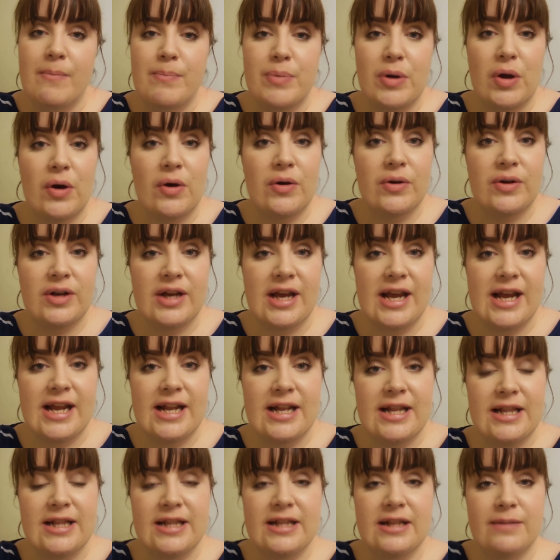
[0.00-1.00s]
blog
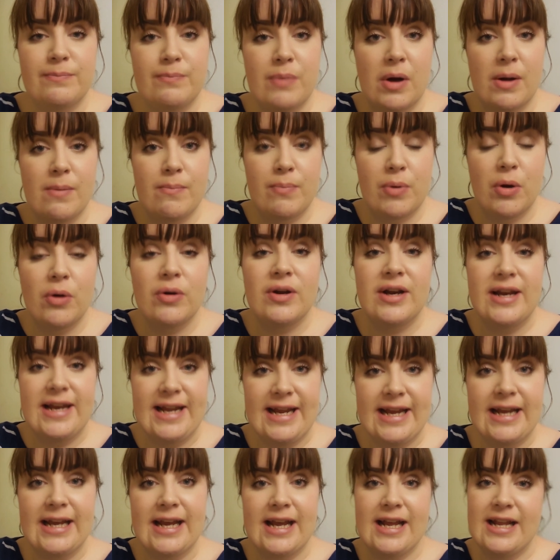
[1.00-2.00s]

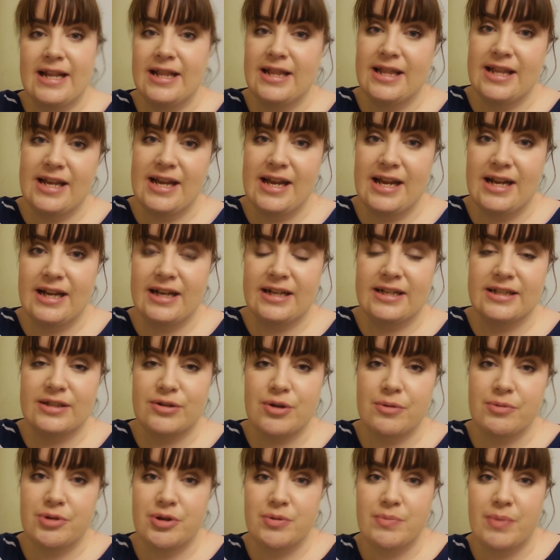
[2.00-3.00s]
link in the
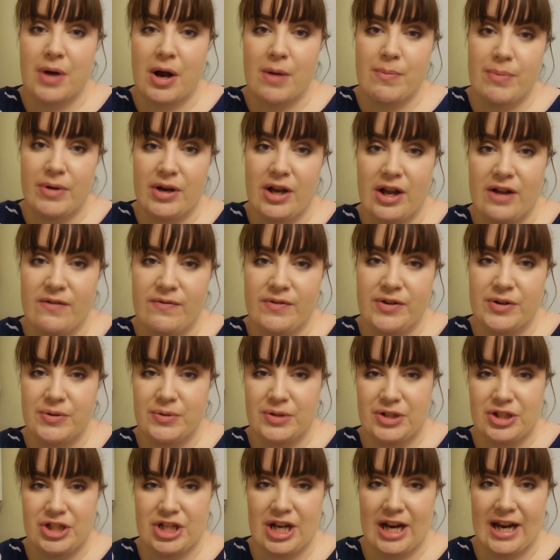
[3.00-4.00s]
description bar below for you
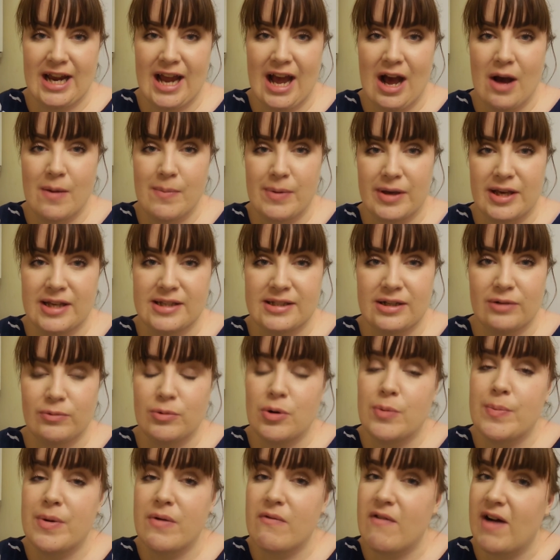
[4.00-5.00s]
all to check out, because I
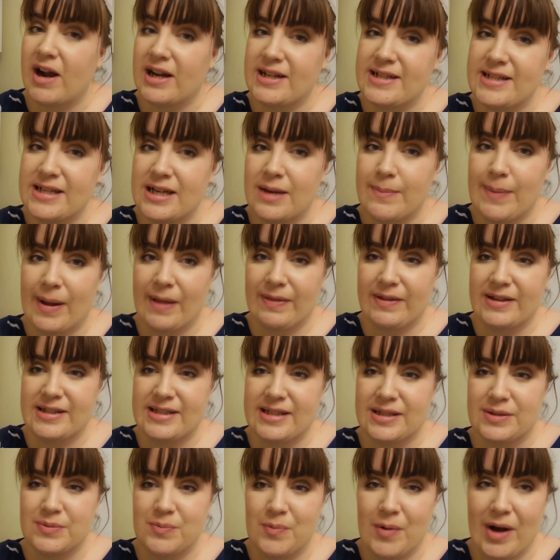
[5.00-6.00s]
will be writing about
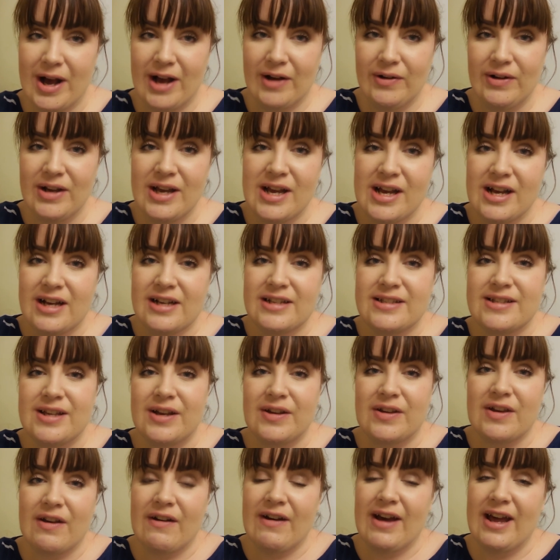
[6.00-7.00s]
this as well.
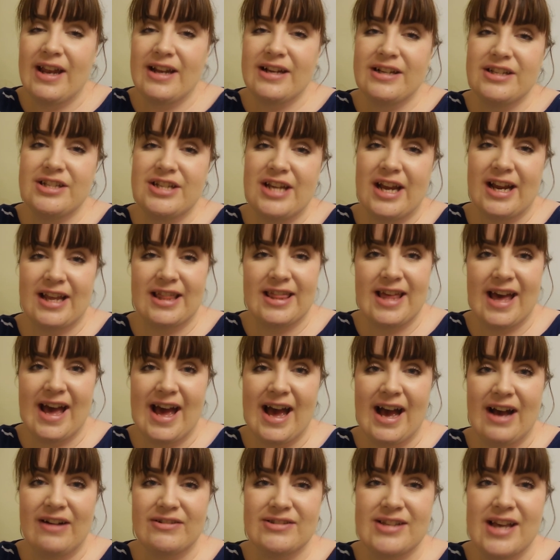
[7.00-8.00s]
So go ahead and check that
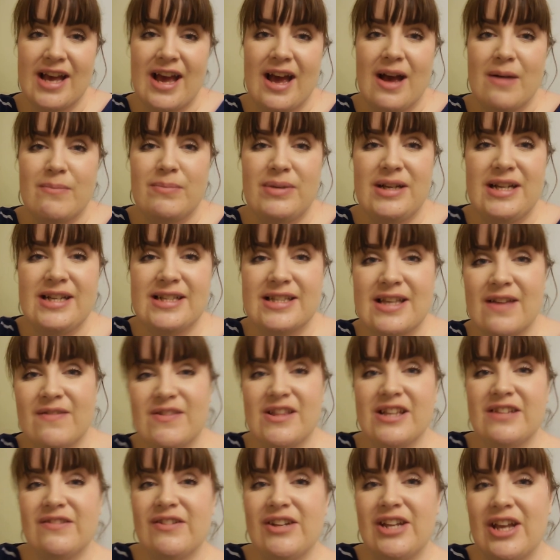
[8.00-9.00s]
out. Please give
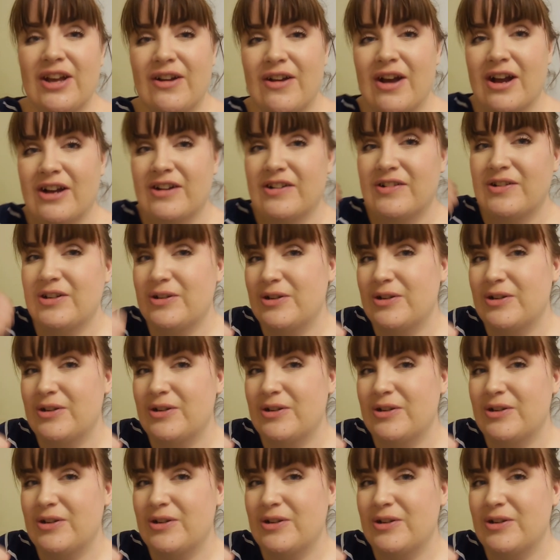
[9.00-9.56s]
this video a